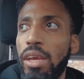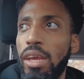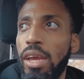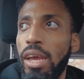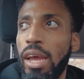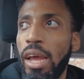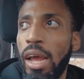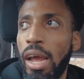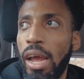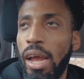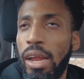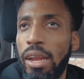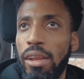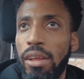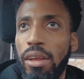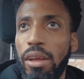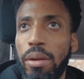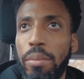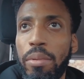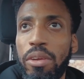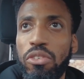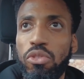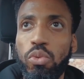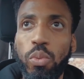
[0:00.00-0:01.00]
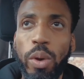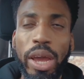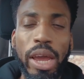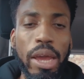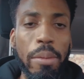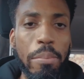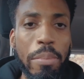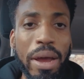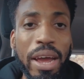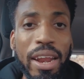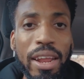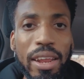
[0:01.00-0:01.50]
and it's way
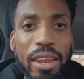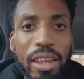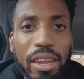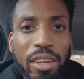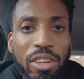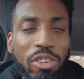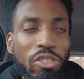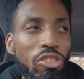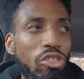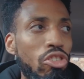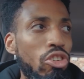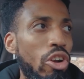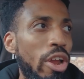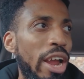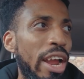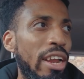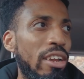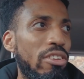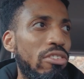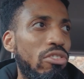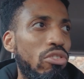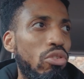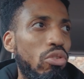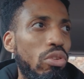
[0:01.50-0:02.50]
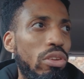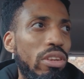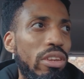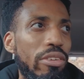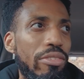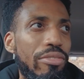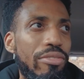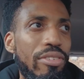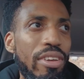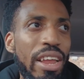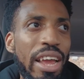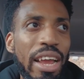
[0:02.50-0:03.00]
better than trying to
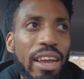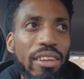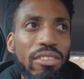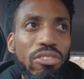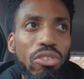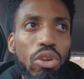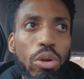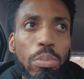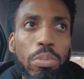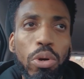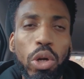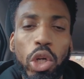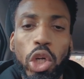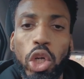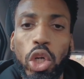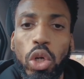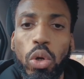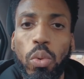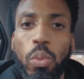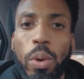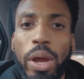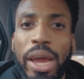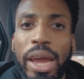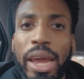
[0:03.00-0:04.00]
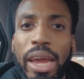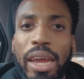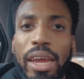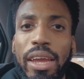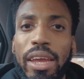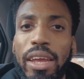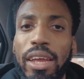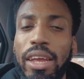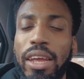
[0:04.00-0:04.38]
deflect or push away